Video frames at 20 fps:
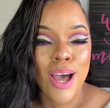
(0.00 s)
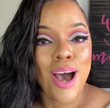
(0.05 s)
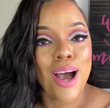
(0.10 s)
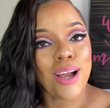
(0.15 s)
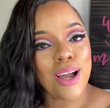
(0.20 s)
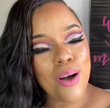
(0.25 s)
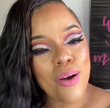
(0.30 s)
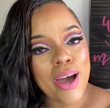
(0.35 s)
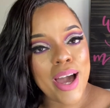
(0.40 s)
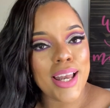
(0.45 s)

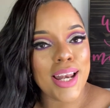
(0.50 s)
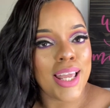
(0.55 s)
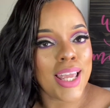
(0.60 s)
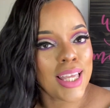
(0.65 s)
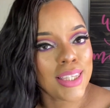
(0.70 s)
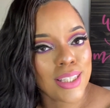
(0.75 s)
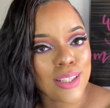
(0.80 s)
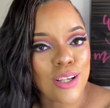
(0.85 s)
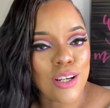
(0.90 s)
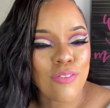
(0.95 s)
Go ahead and hit
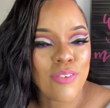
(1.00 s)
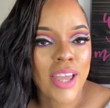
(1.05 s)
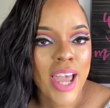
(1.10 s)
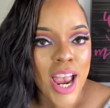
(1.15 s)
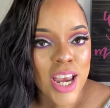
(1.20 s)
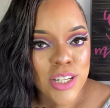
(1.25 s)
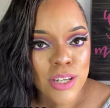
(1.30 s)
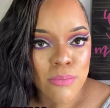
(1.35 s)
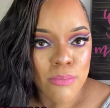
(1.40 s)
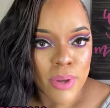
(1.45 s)
the
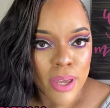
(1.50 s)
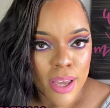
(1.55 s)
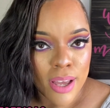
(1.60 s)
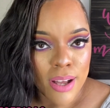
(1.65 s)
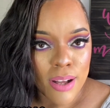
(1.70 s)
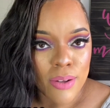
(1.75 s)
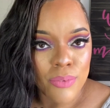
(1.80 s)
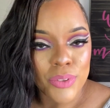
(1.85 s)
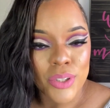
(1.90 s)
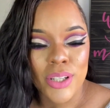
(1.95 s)
notification
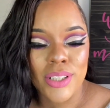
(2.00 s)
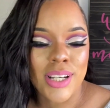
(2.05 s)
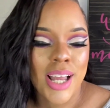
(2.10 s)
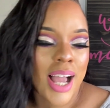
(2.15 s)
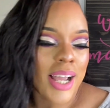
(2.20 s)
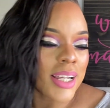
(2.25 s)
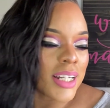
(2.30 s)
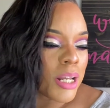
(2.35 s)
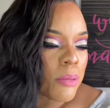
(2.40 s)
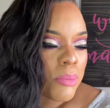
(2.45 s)
bell. You're
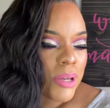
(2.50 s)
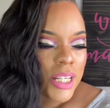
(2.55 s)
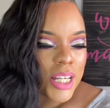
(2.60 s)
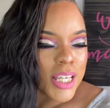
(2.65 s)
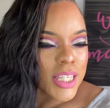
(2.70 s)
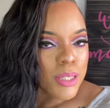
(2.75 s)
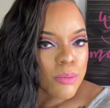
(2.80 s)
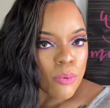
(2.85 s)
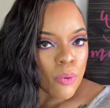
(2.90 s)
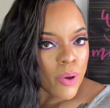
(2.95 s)
not gonna be
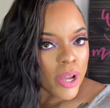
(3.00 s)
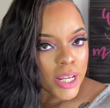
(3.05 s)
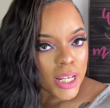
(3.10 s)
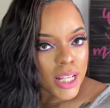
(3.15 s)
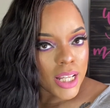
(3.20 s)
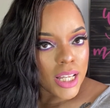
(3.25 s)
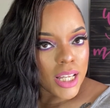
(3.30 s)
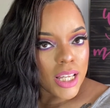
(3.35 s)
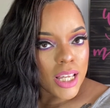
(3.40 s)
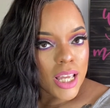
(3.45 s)

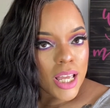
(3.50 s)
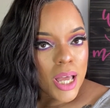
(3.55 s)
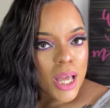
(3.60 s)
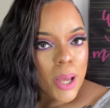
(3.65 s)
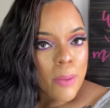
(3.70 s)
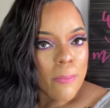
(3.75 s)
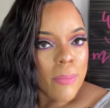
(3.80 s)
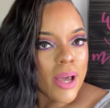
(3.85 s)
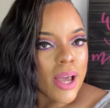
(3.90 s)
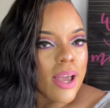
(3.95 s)
disappointed,
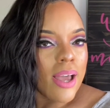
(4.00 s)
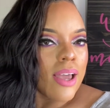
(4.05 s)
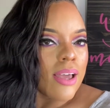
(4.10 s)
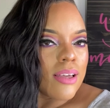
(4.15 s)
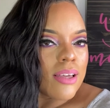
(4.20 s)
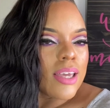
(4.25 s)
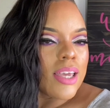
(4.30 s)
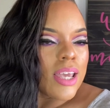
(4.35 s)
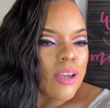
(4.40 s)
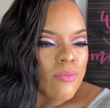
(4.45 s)
but
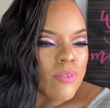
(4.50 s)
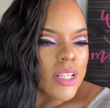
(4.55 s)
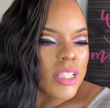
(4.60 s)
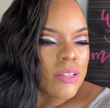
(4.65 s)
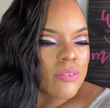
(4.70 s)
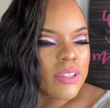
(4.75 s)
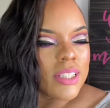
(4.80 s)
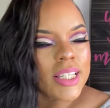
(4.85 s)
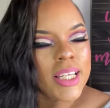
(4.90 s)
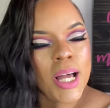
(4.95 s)
it
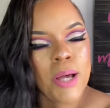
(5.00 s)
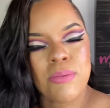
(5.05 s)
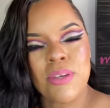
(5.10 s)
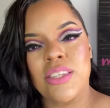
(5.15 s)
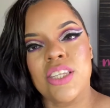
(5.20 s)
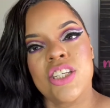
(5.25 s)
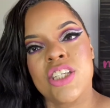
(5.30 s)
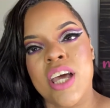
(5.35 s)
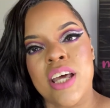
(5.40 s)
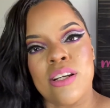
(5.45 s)
really helps out
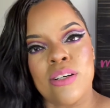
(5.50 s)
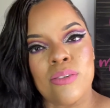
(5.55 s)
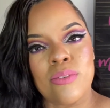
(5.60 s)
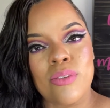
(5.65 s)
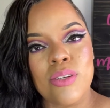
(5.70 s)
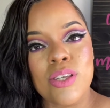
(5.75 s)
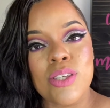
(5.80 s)
the channel.